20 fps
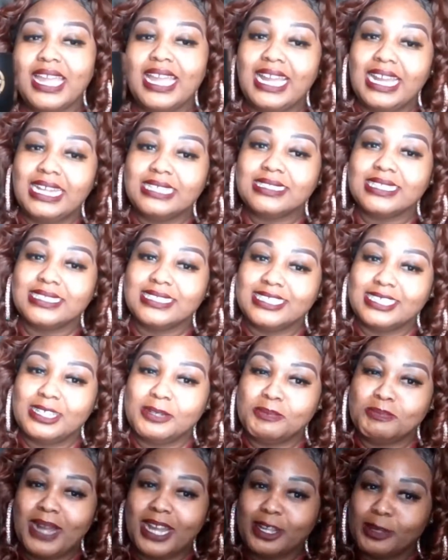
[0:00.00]
as I
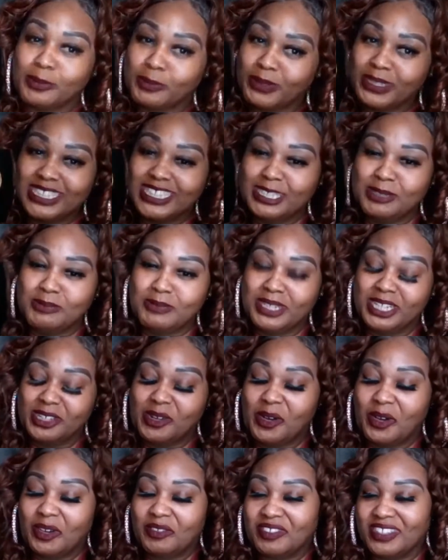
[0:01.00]
sip my Capri CBD
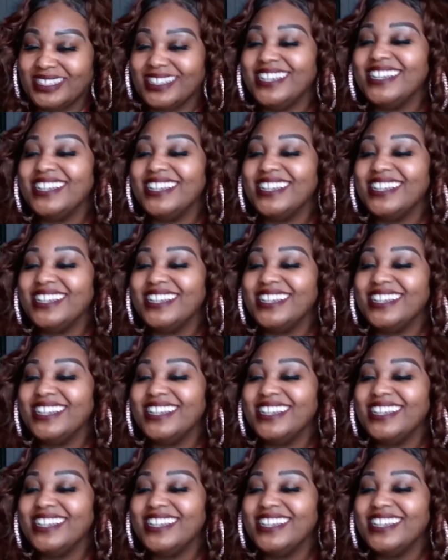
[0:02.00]
coffee.